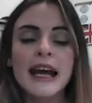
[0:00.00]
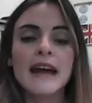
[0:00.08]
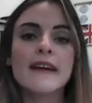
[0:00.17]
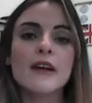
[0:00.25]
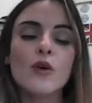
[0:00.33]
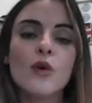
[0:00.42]

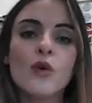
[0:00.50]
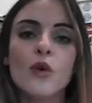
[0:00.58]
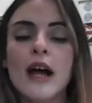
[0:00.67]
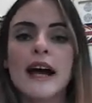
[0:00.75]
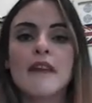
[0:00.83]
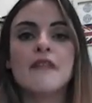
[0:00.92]
And they
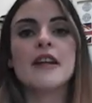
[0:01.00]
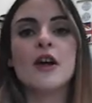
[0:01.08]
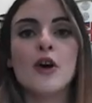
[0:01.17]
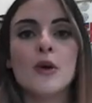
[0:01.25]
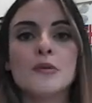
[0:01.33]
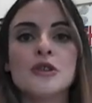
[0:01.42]
all have the
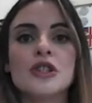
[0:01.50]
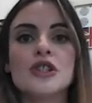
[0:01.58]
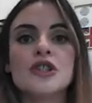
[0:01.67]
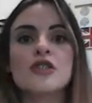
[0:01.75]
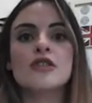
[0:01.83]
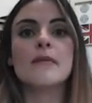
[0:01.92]
option
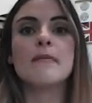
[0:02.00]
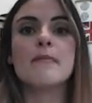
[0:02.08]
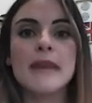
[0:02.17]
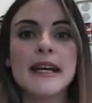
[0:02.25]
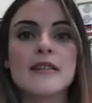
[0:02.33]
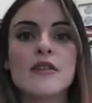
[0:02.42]
to
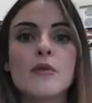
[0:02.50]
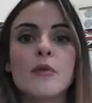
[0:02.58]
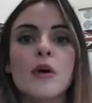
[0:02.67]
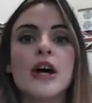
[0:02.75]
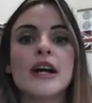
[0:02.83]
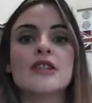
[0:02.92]
submit the
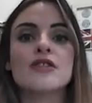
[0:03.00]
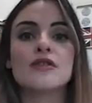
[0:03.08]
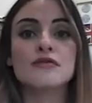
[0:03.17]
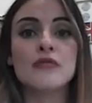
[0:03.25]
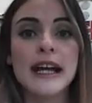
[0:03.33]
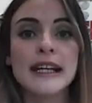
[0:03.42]
work
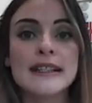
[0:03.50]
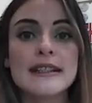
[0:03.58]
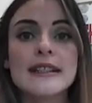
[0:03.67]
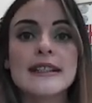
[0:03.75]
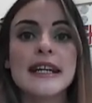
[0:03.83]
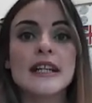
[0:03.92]
directly to
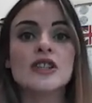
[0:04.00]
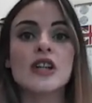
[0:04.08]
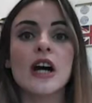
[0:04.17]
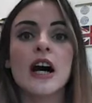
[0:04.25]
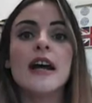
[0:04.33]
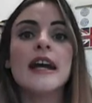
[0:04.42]
the
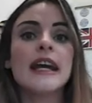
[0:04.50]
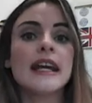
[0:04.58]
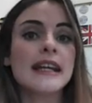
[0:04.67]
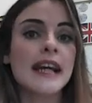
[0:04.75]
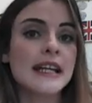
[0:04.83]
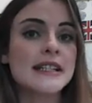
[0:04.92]
teacher
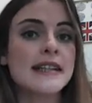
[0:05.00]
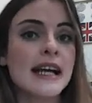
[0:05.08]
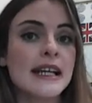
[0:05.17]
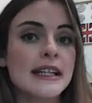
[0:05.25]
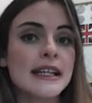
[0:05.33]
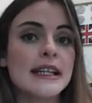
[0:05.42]
in case
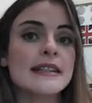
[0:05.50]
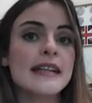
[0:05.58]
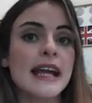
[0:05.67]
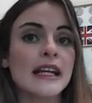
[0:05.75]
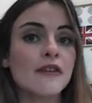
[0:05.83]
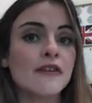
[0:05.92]
that needs
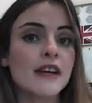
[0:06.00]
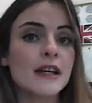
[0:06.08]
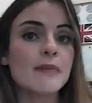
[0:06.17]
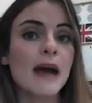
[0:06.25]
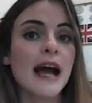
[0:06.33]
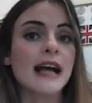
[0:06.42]
any
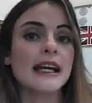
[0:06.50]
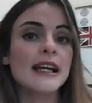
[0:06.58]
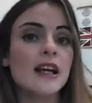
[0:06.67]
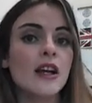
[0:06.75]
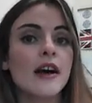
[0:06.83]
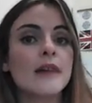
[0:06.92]
feedback
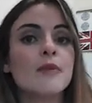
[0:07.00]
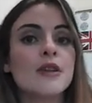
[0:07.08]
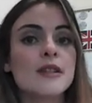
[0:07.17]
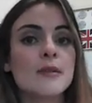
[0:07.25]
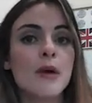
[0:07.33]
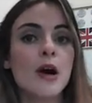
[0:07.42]
in line with
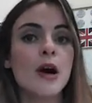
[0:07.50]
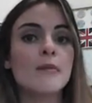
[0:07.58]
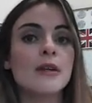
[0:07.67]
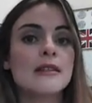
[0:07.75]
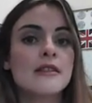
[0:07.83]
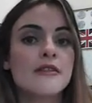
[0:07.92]
the
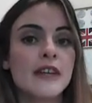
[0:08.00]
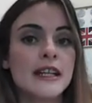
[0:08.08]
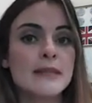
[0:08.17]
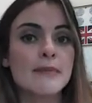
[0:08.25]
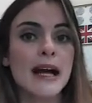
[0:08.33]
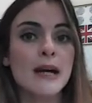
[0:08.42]
department's
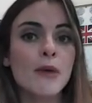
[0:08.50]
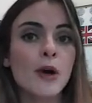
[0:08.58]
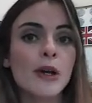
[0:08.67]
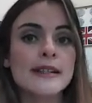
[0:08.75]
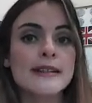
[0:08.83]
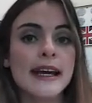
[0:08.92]
feedback
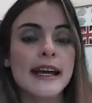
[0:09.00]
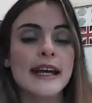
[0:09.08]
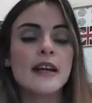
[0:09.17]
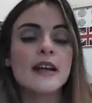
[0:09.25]
policy.